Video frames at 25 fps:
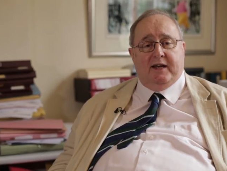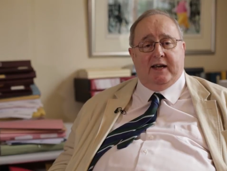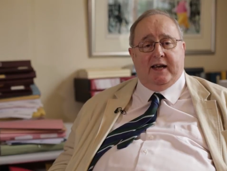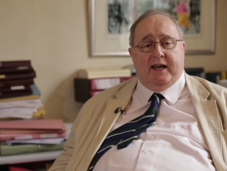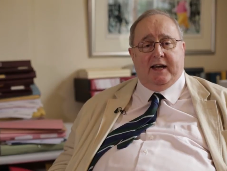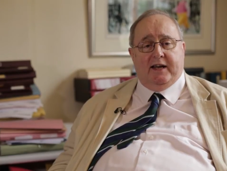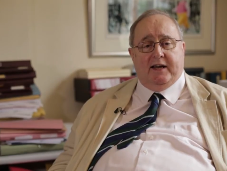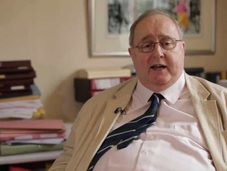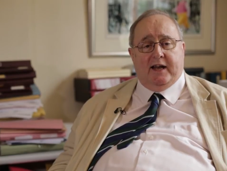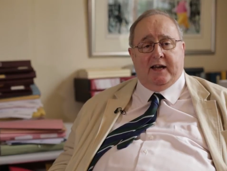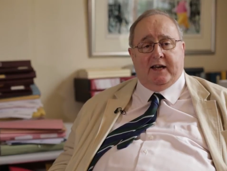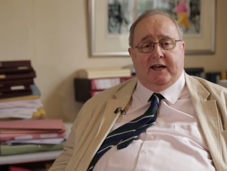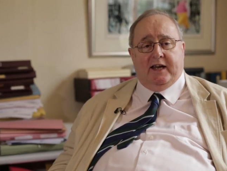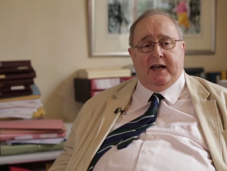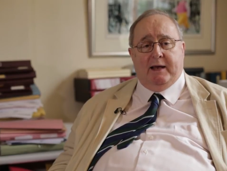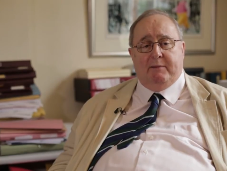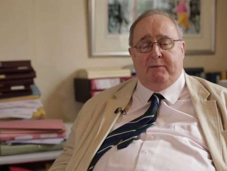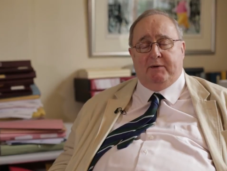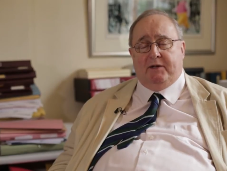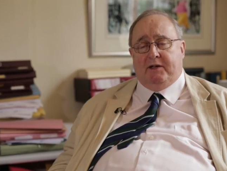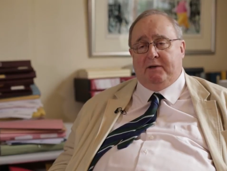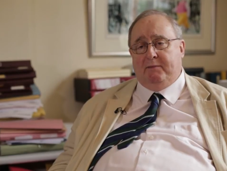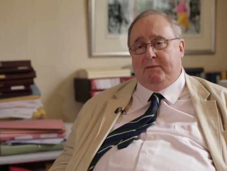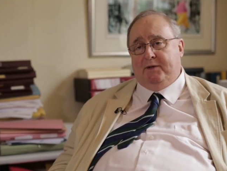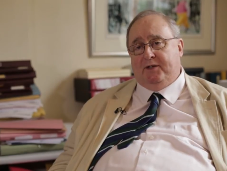had I
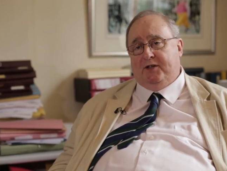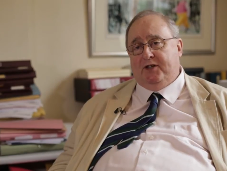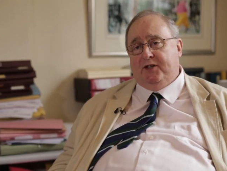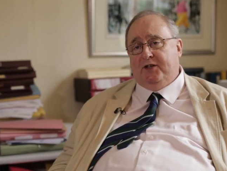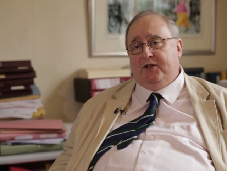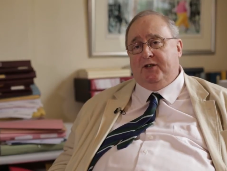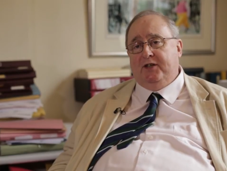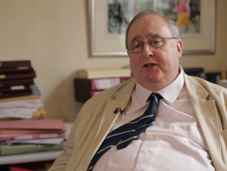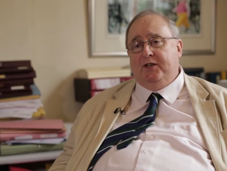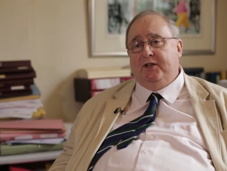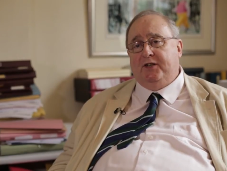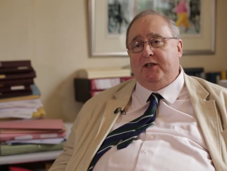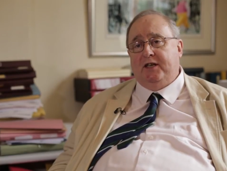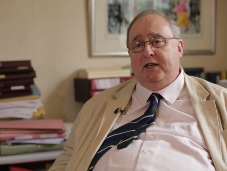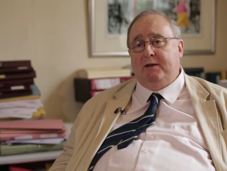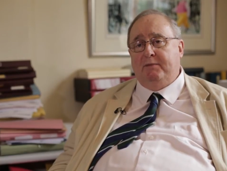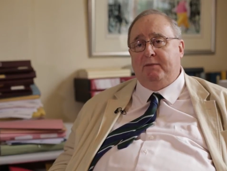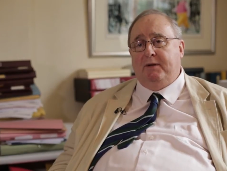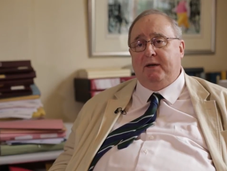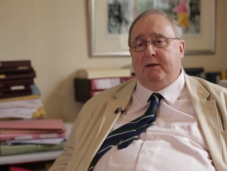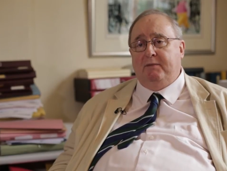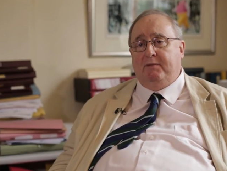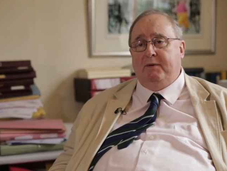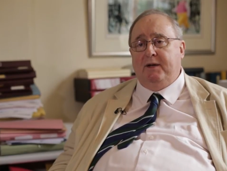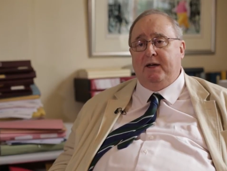kept the position in
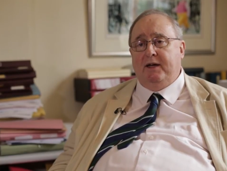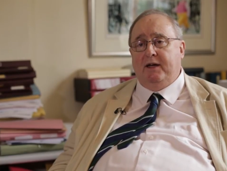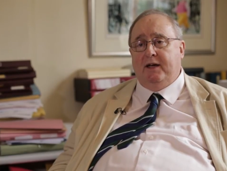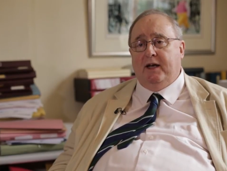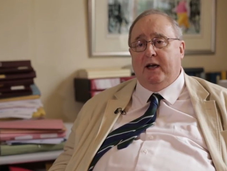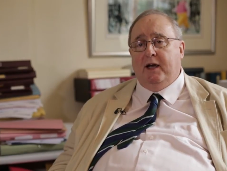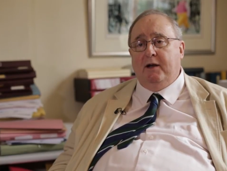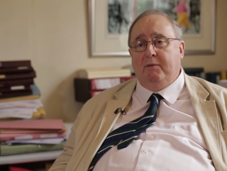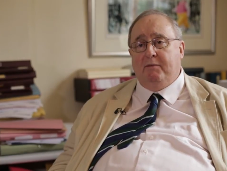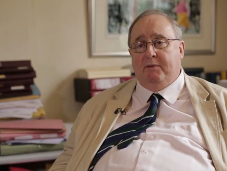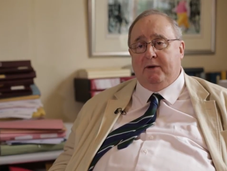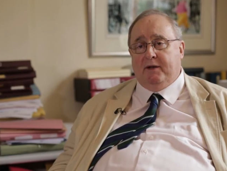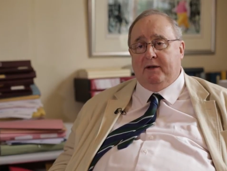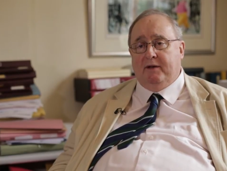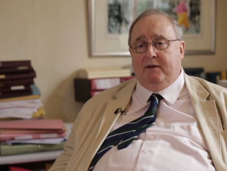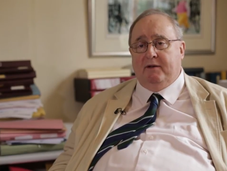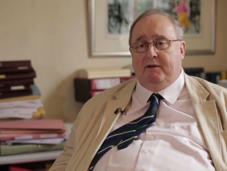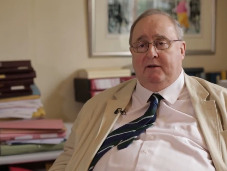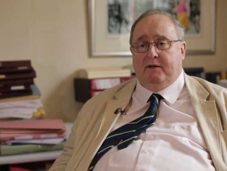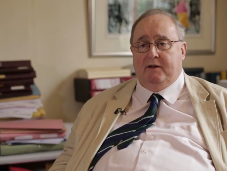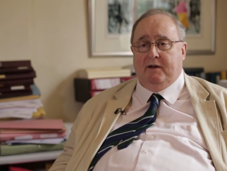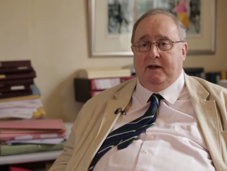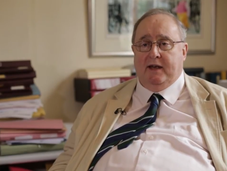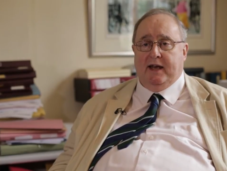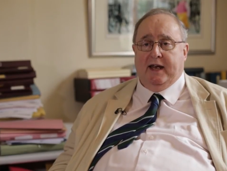CPP open,
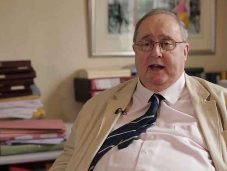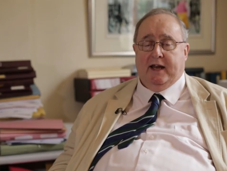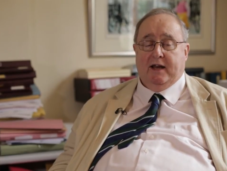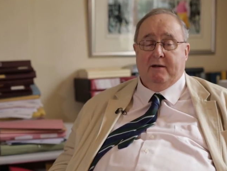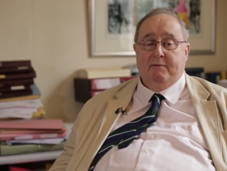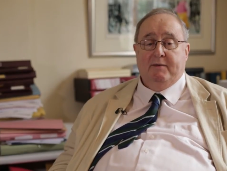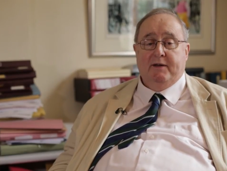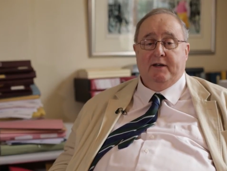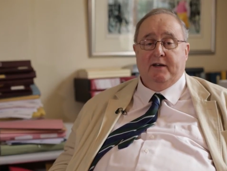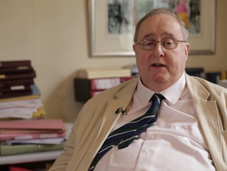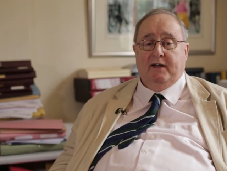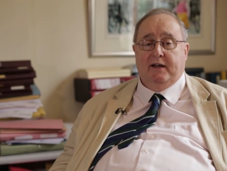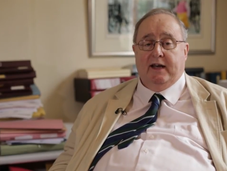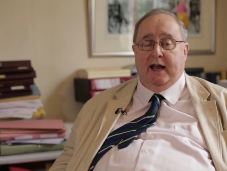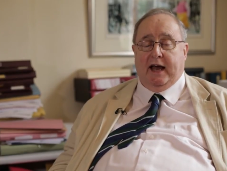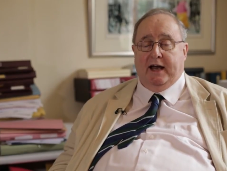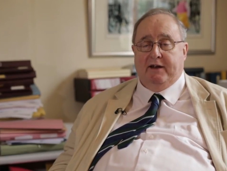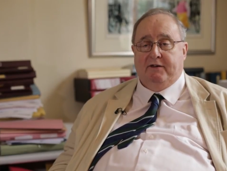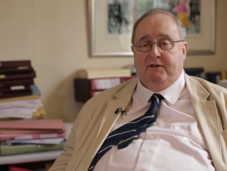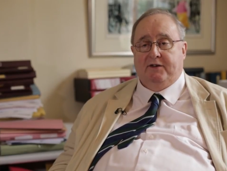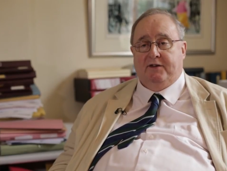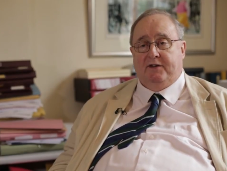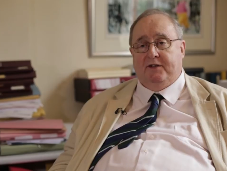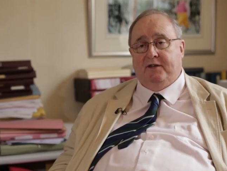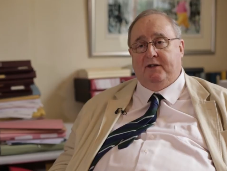had I been
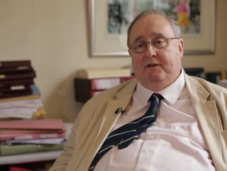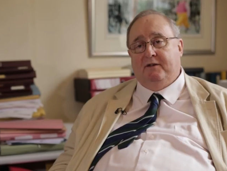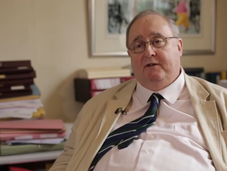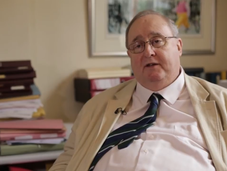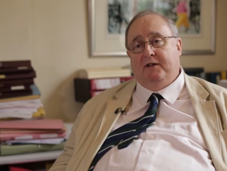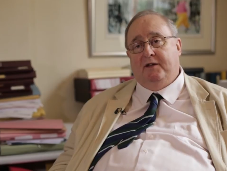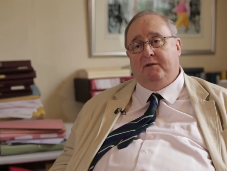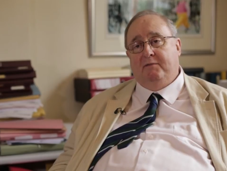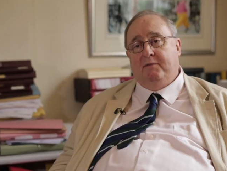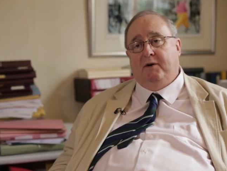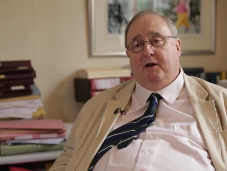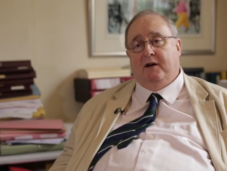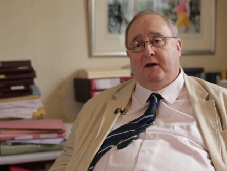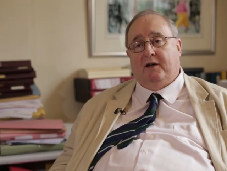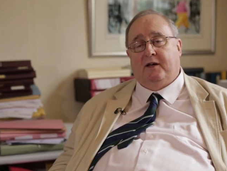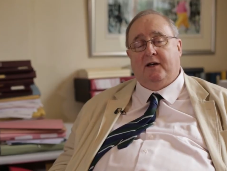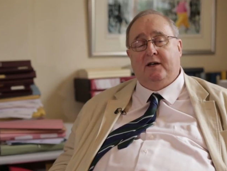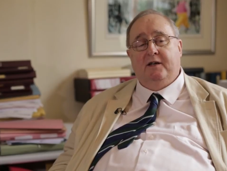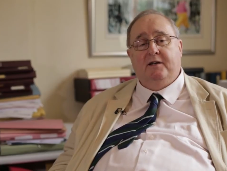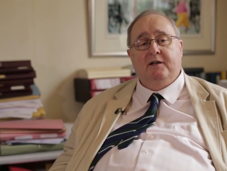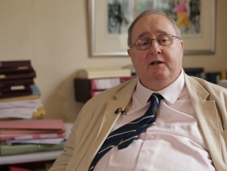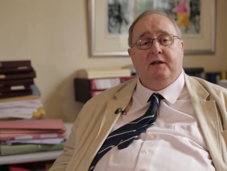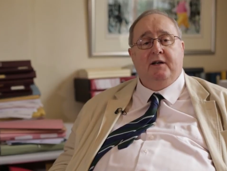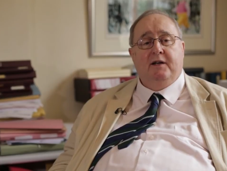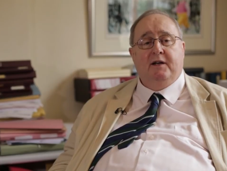allowed to in the
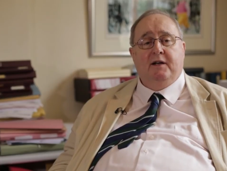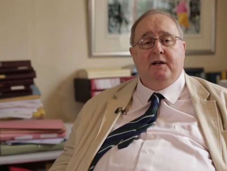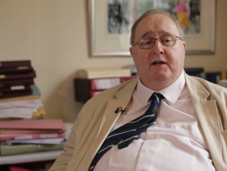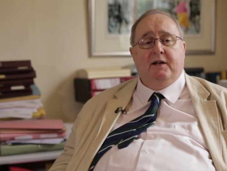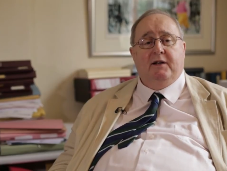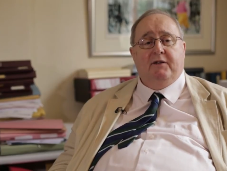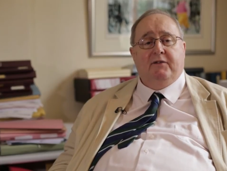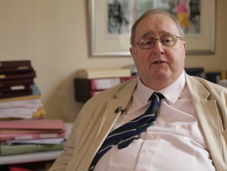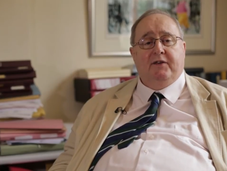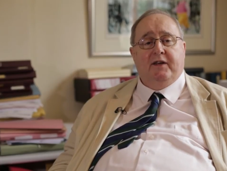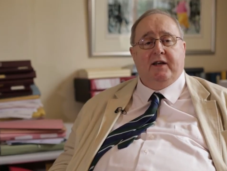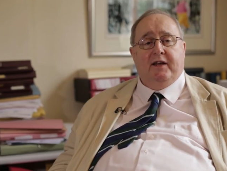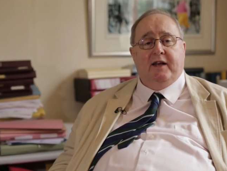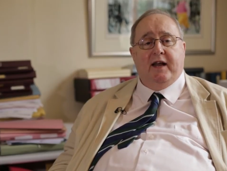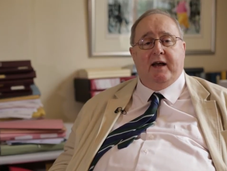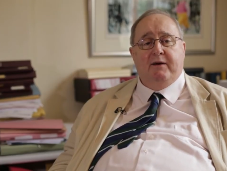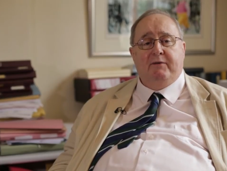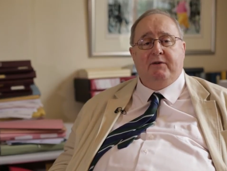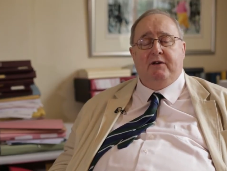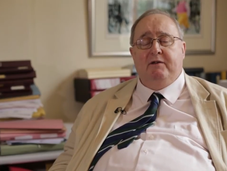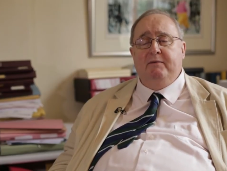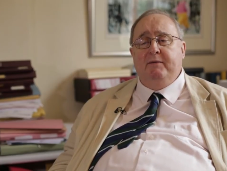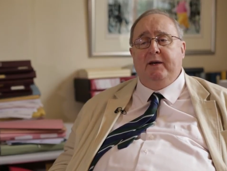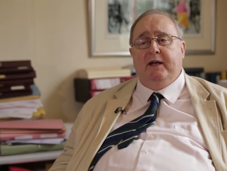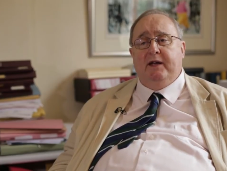market, then I
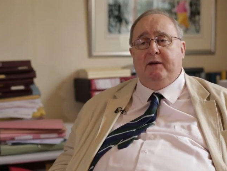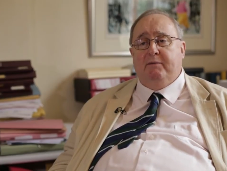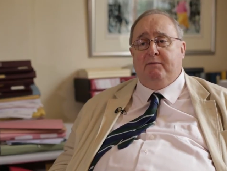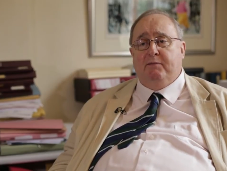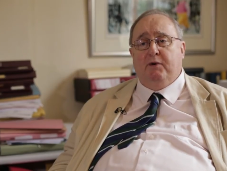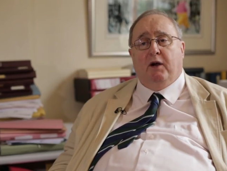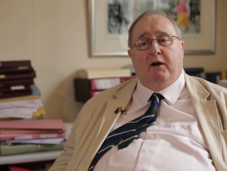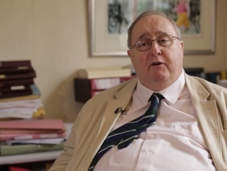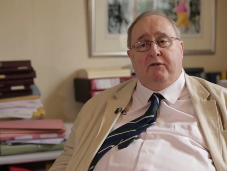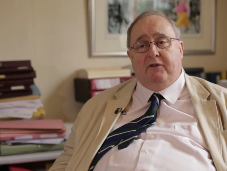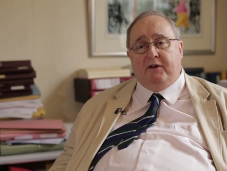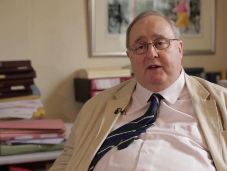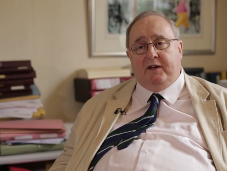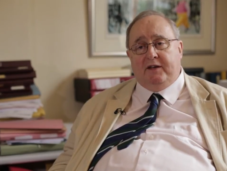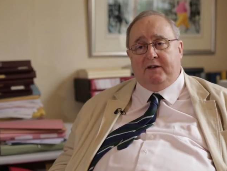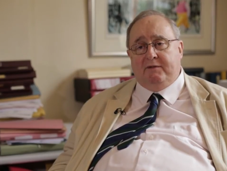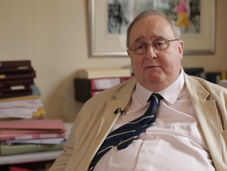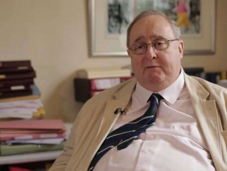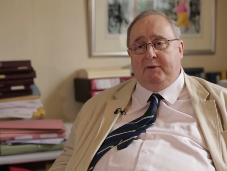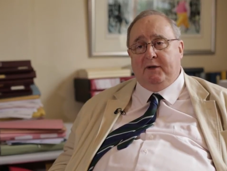would have made a profit.